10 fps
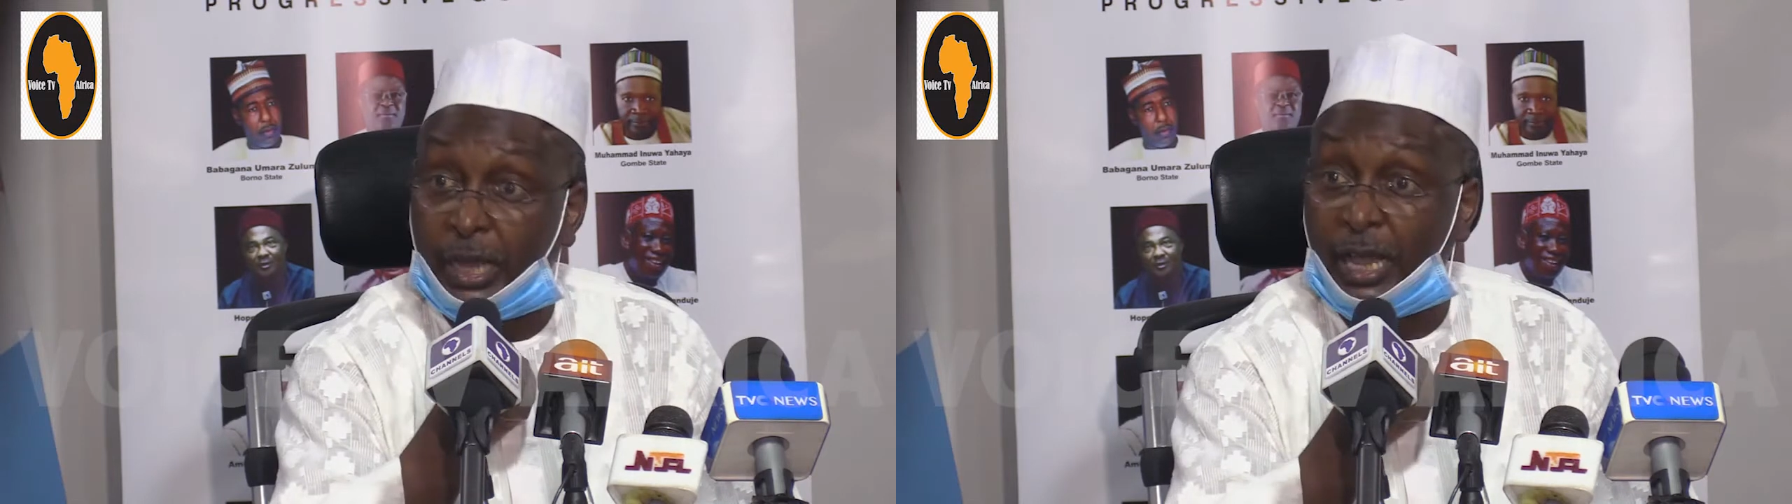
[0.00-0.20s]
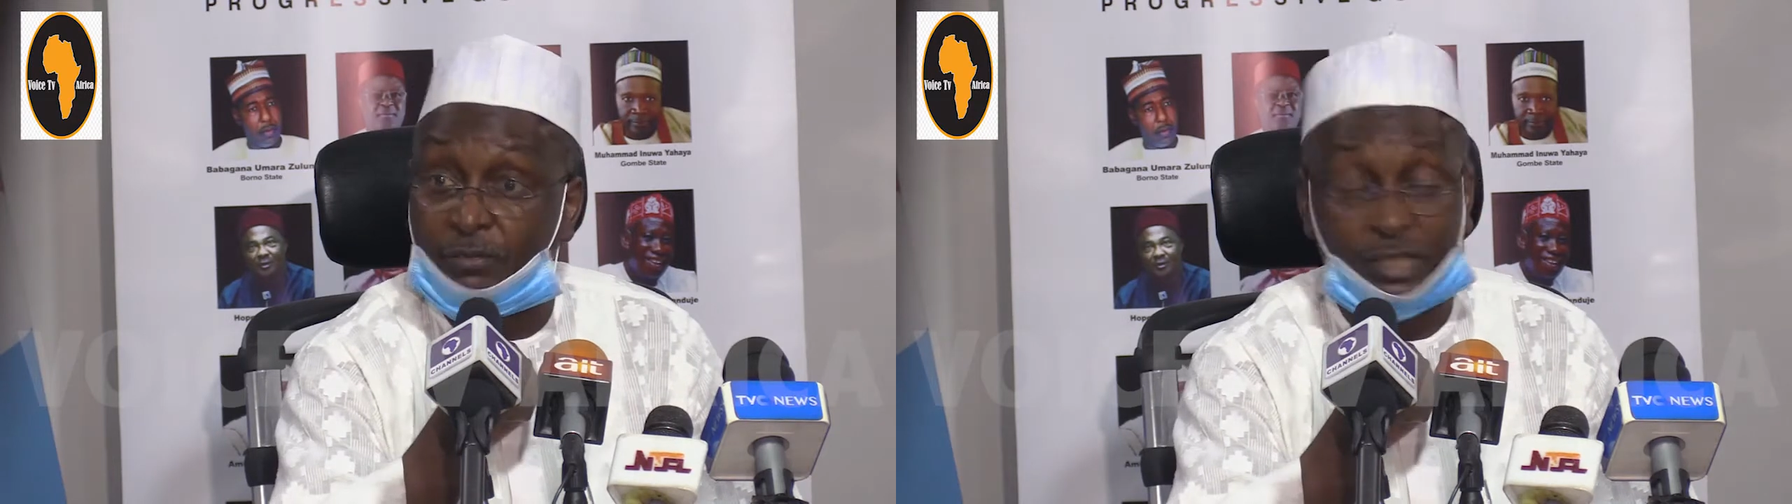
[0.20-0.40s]

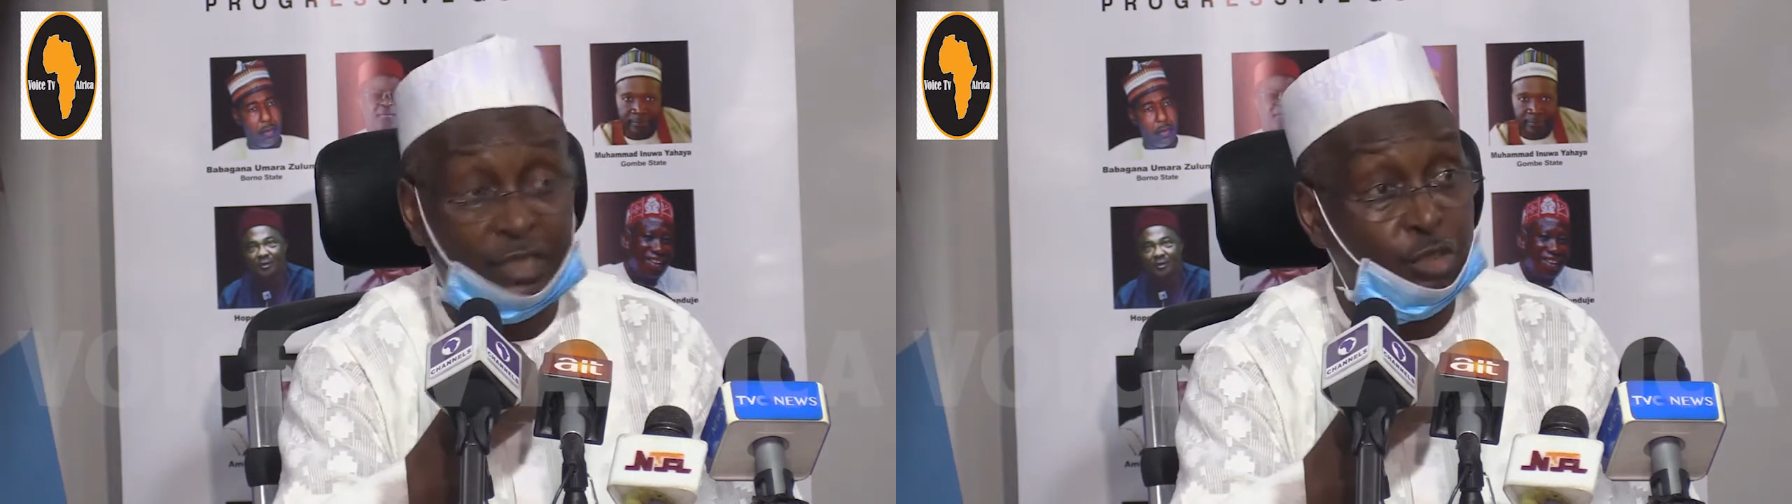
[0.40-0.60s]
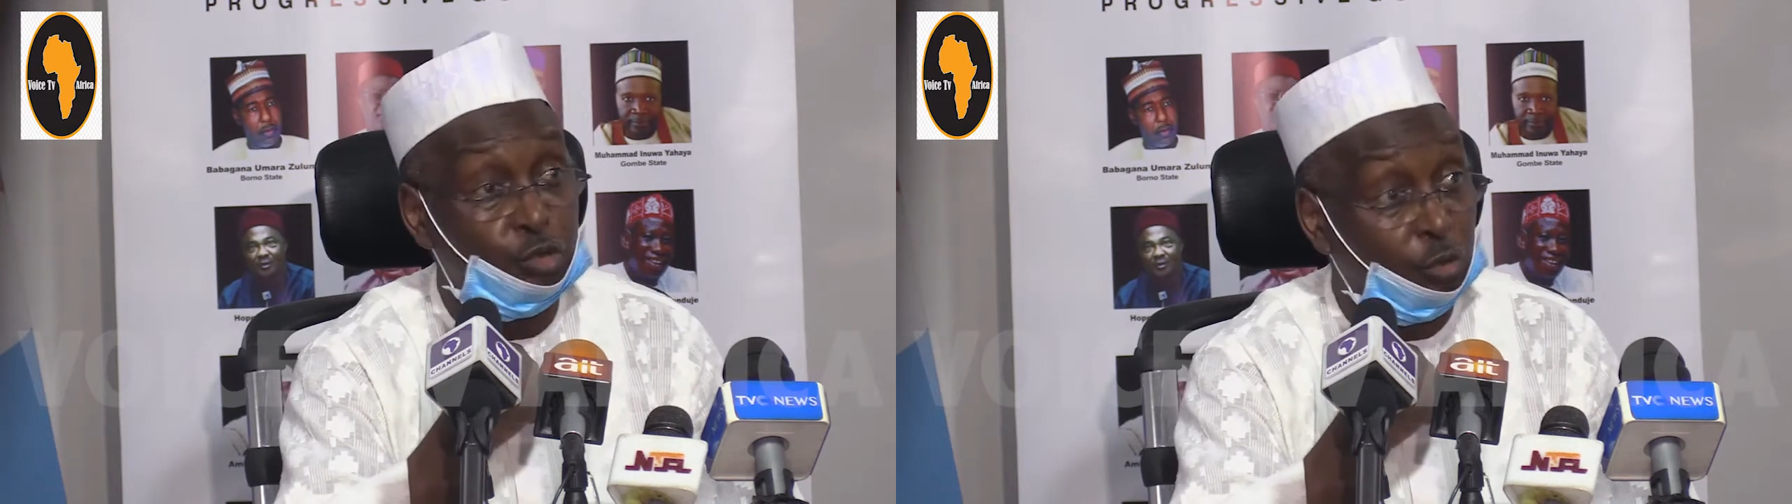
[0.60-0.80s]
I have
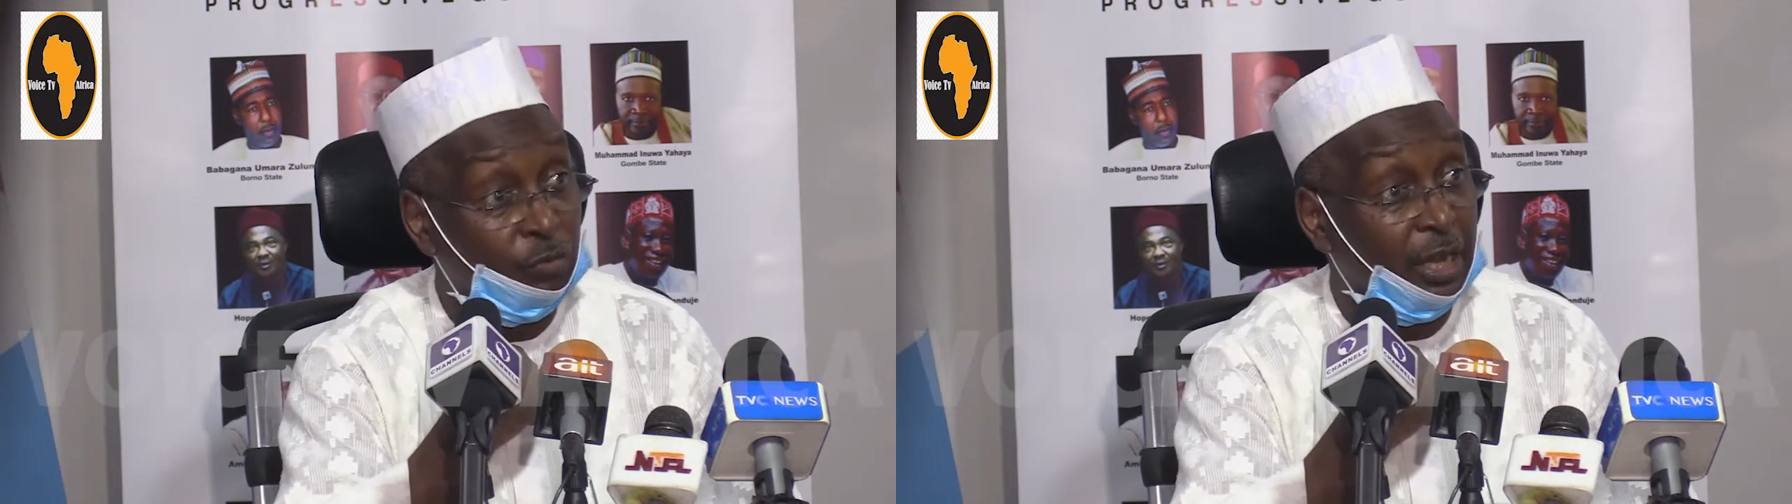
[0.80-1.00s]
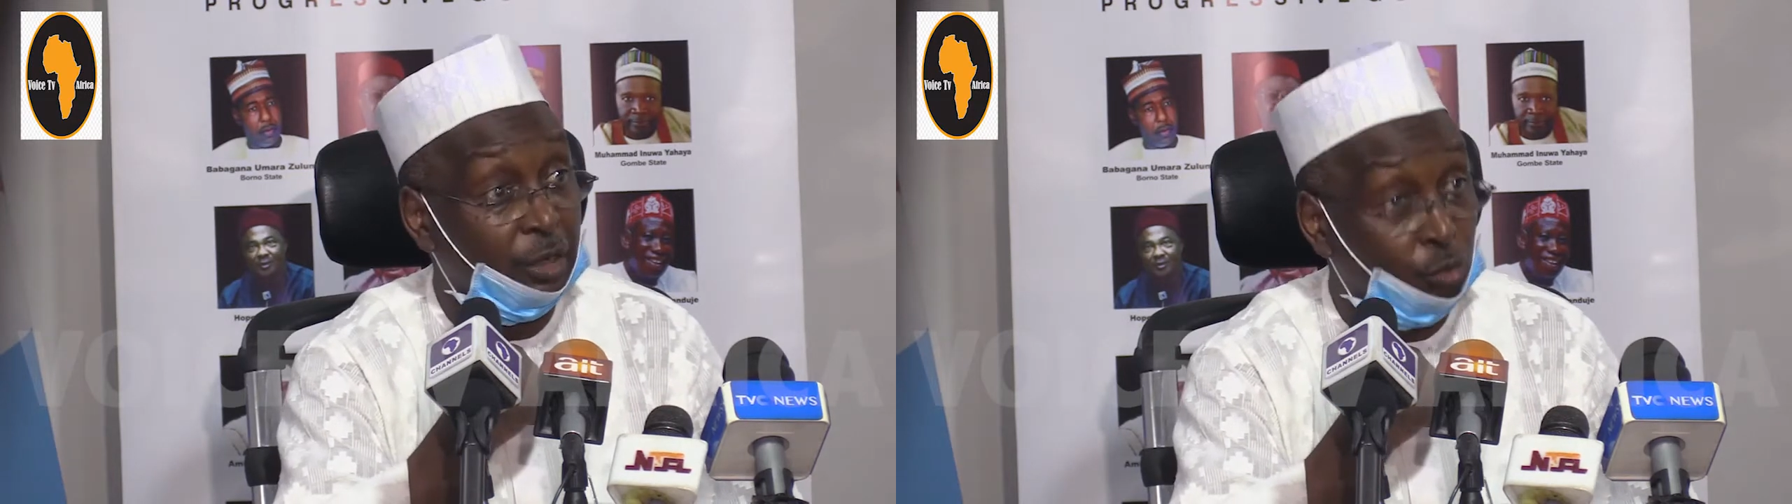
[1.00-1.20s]
said this
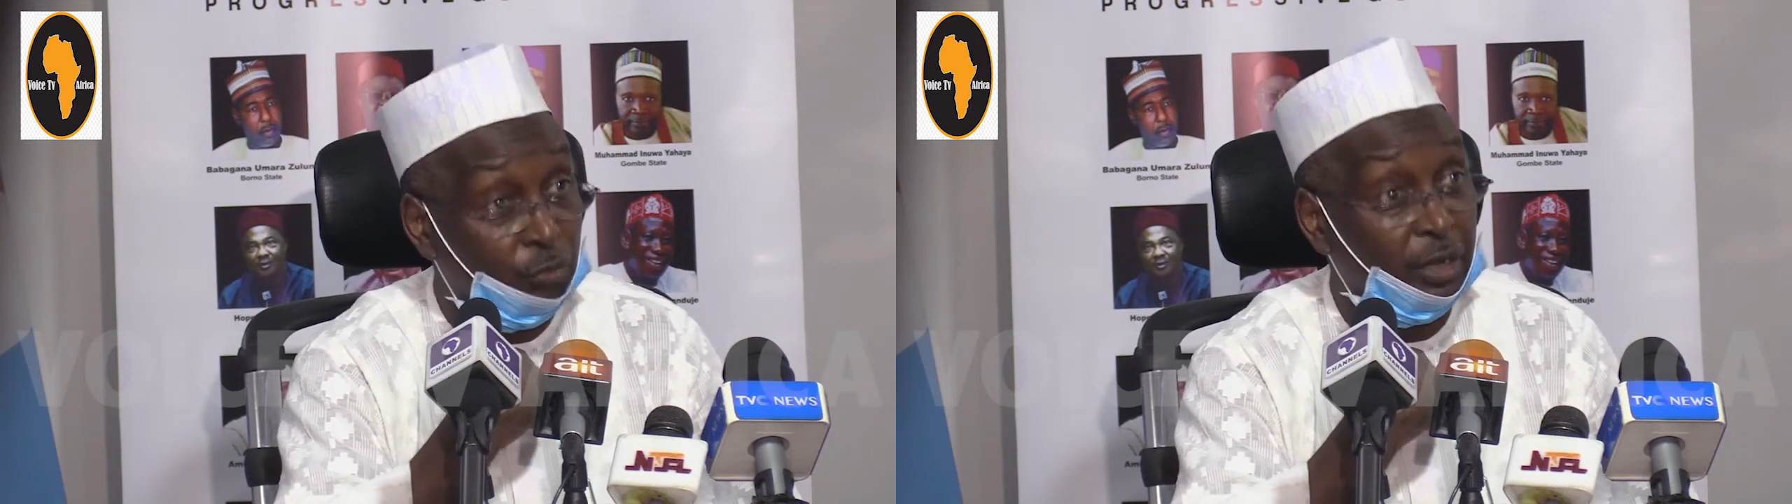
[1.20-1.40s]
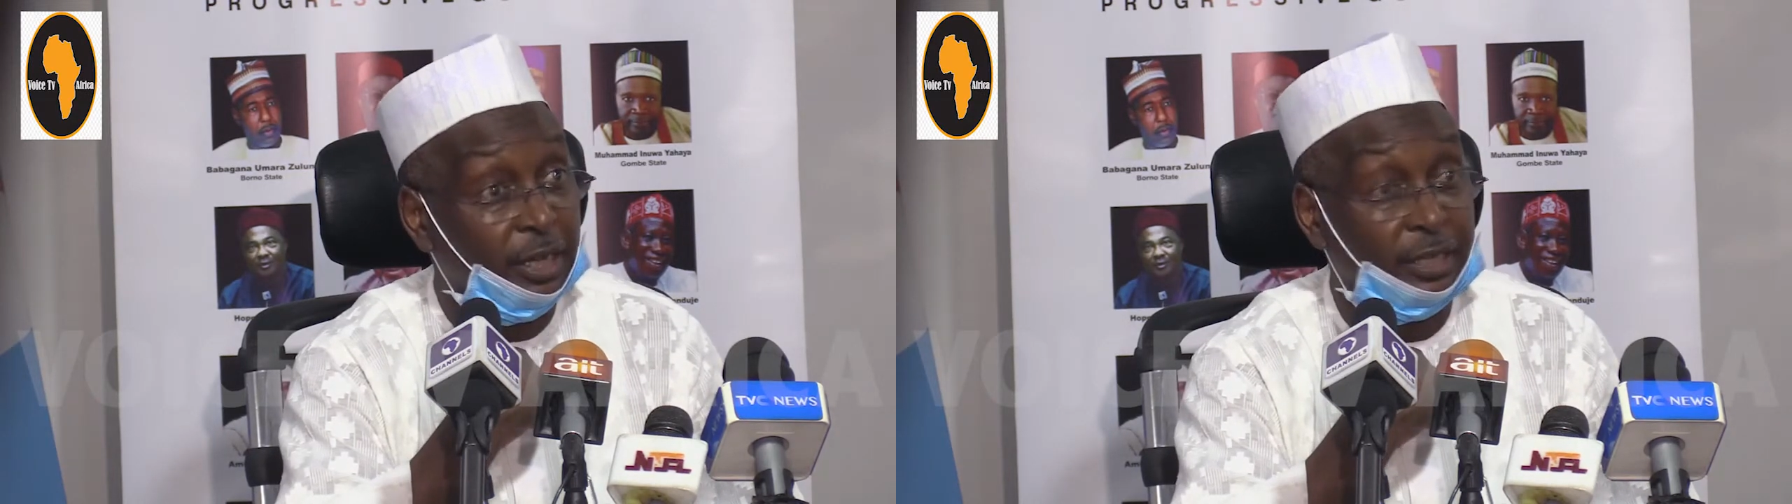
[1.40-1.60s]
over and
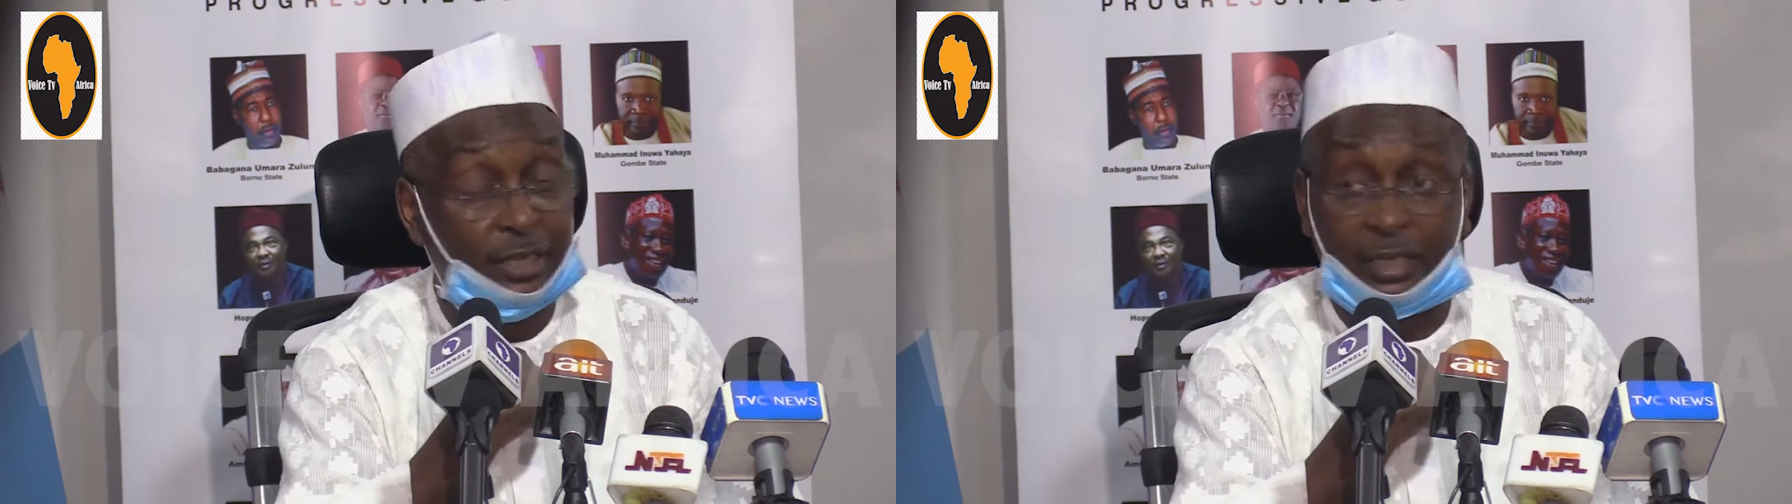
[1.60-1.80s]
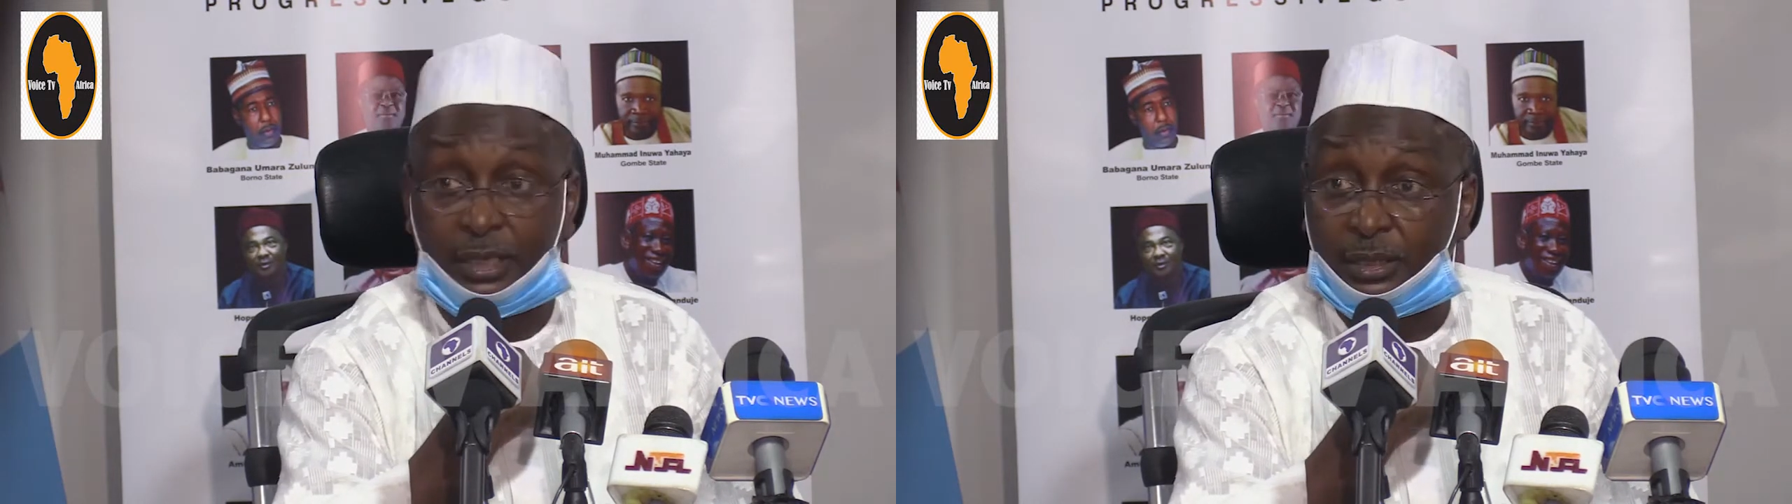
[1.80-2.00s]
over
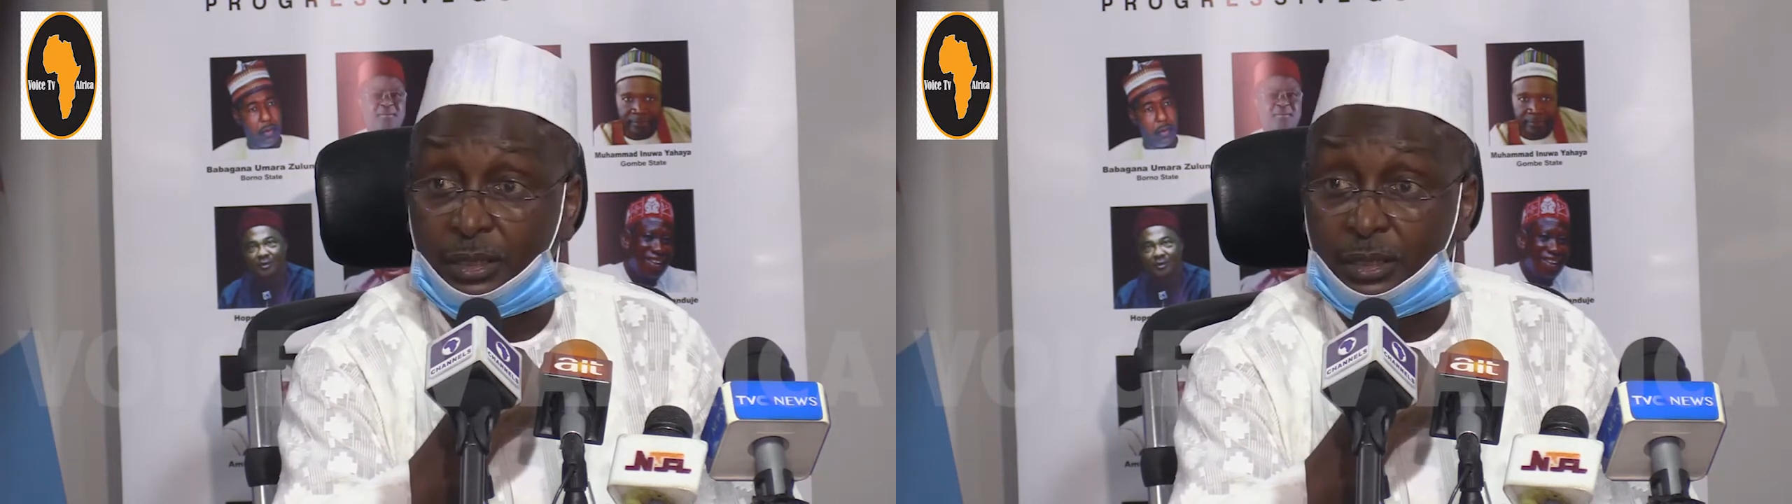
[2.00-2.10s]
again,